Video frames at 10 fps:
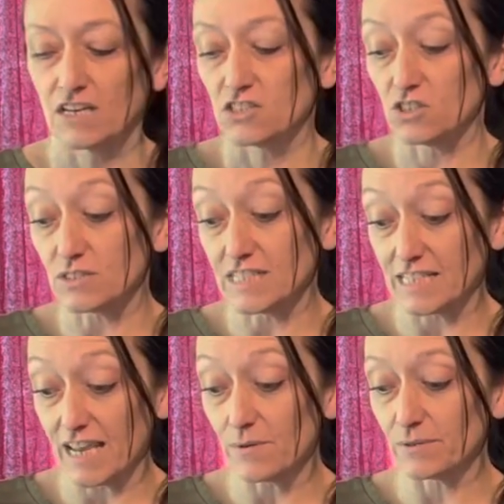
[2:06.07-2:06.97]
So
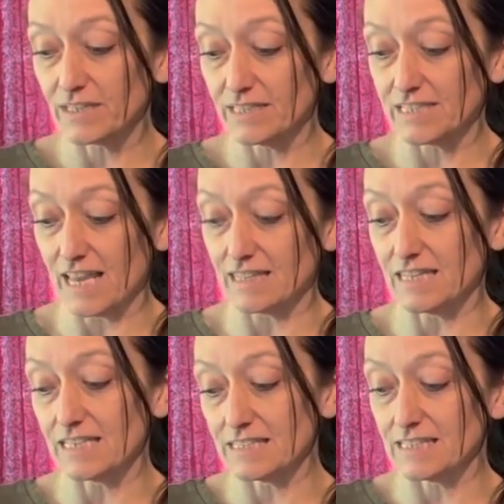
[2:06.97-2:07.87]
today we're gonna take
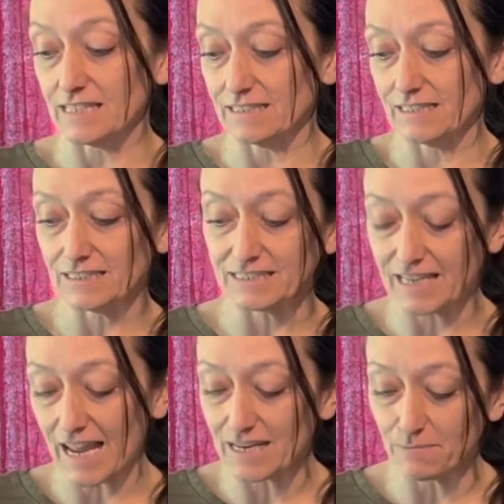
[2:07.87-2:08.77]
these little
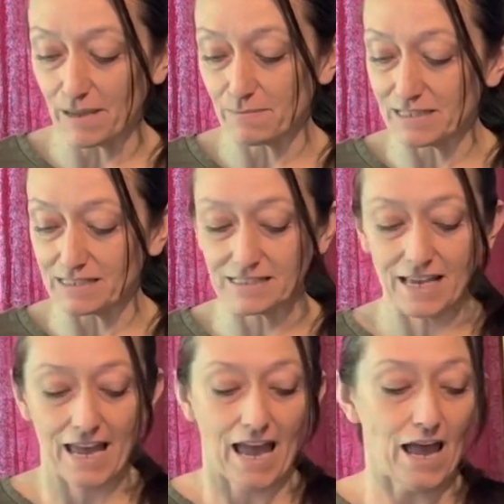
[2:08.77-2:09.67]
tiny babies
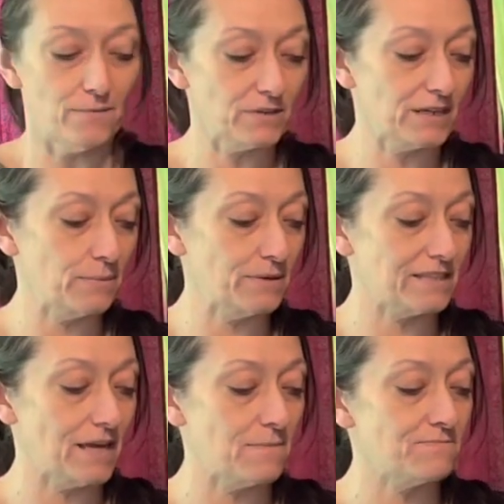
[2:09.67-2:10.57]
and we're gonna put
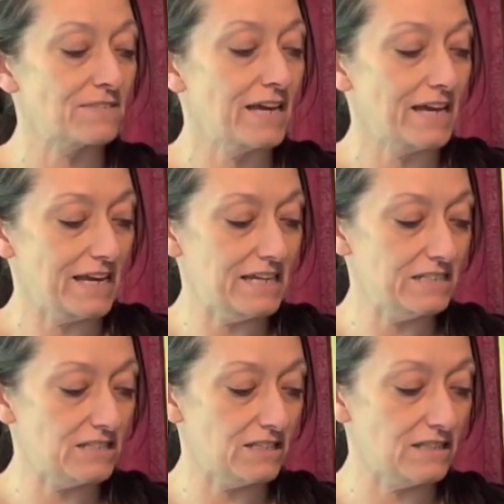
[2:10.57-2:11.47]
them
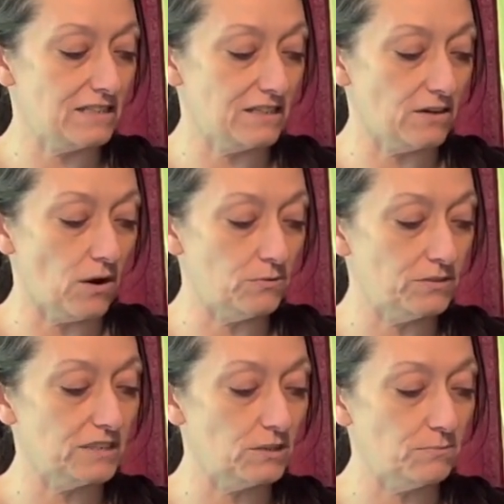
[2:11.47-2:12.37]
into their own
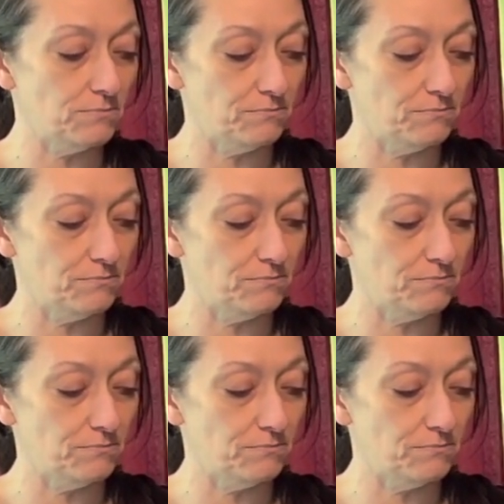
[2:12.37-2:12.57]
little